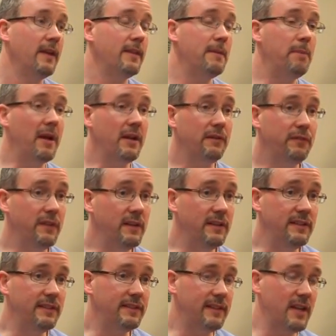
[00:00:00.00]
The benefit
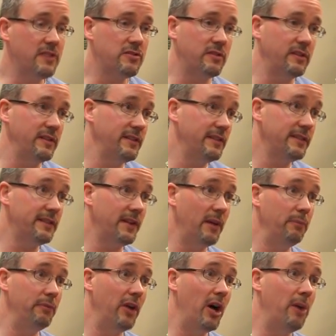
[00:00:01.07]
is essentially just
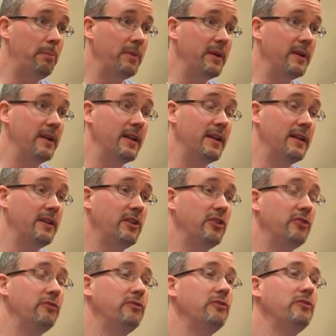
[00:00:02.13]
summed up, and
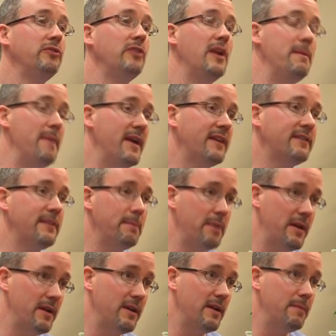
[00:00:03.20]
it makes the
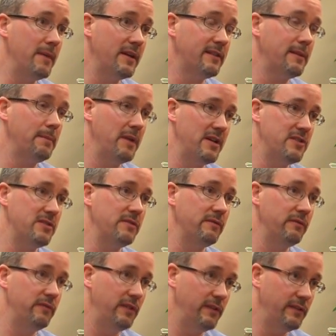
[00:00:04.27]
patient
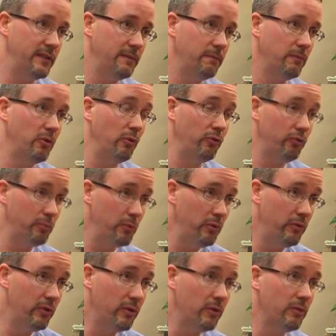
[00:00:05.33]
visit go
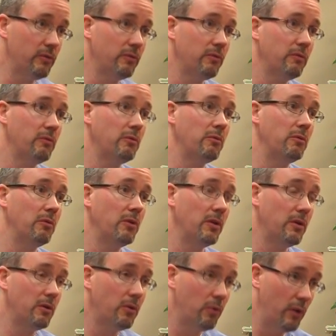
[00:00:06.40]
smoother,
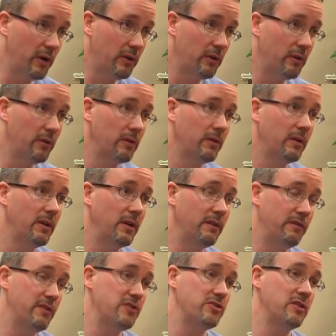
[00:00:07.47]
quicker,
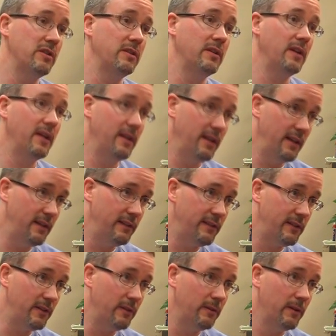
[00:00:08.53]
efficient, and
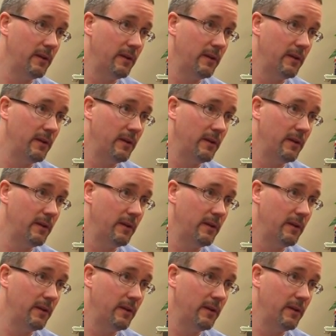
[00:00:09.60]
easier.